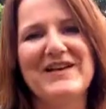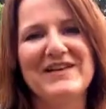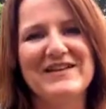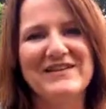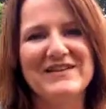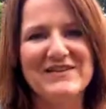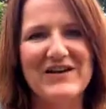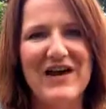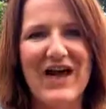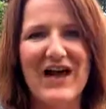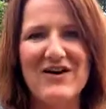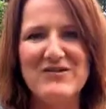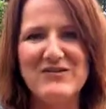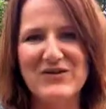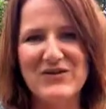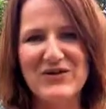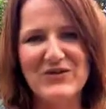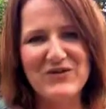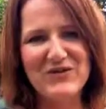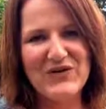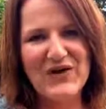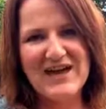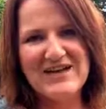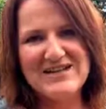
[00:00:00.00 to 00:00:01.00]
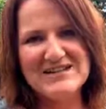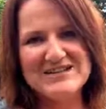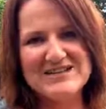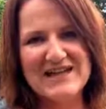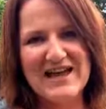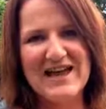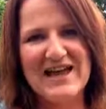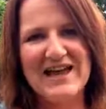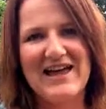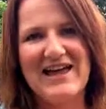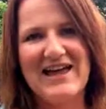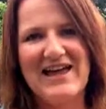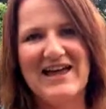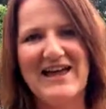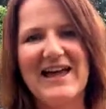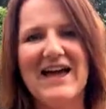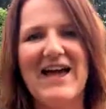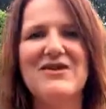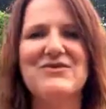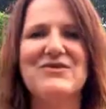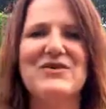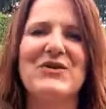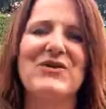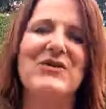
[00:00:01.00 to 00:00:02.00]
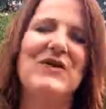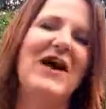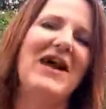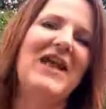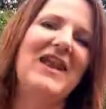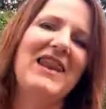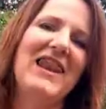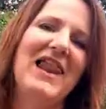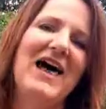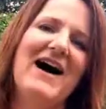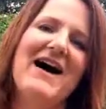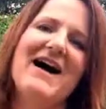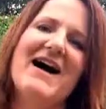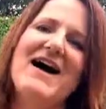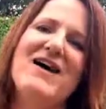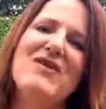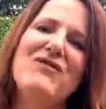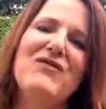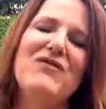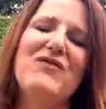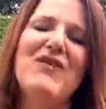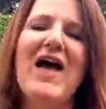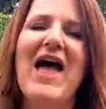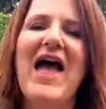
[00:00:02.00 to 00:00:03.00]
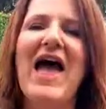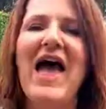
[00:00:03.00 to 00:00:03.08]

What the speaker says: So have a great day. Have a great life.